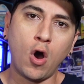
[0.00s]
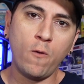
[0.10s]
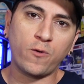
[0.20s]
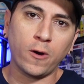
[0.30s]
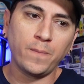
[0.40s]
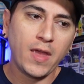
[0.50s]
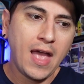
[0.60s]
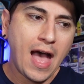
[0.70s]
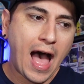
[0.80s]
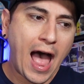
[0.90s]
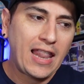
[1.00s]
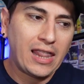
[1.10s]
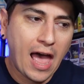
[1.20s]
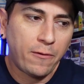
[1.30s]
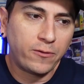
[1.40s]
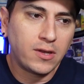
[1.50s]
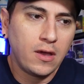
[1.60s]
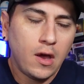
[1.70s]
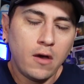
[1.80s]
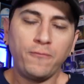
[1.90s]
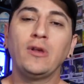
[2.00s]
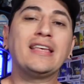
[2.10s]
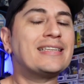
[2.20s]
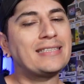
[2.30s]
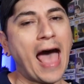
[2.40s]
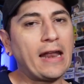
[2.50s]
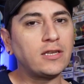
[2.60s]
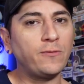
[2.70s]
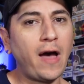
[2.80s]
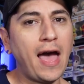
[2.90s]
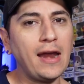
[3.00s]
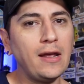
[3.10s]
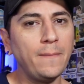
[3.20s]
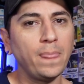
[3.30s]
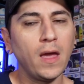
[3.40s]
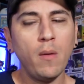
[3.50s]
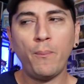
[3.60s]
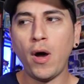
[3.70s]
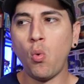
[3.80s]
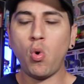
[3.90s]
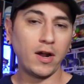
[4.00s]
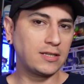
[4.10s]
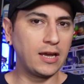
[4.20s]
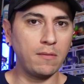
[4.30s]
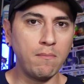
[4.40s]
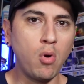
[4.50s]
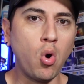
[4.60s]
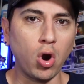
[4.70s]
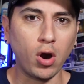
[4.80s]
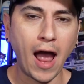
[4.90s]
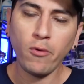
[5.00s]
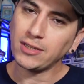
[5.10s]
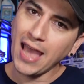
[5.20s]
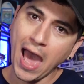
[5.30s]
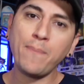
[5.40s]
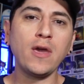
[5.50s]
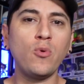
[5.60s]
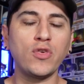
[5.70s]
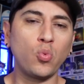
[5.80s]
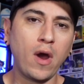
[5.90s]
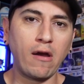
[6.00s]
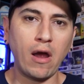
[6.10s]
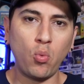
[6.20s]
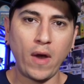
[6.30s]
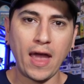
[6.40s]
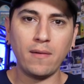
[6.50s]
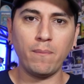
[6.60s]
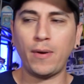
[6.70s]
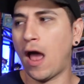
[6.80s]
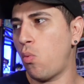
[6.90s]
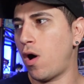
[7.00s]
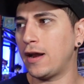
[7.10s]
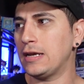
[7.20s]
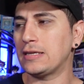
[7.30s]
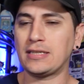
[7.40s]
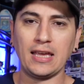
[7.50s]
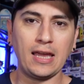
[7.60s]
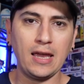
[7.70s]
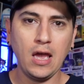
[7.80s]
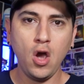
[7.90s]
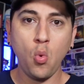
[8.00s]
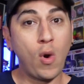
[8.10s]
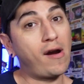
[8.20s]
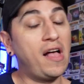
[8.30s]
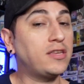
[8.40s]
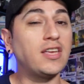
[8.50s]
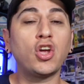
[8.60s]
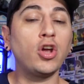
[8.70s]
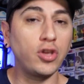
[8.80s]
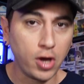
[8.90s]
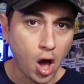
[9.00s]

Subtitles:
over, I left feeling satisfied but wanting more. I was happy with where it went, but I wanted to see where else it could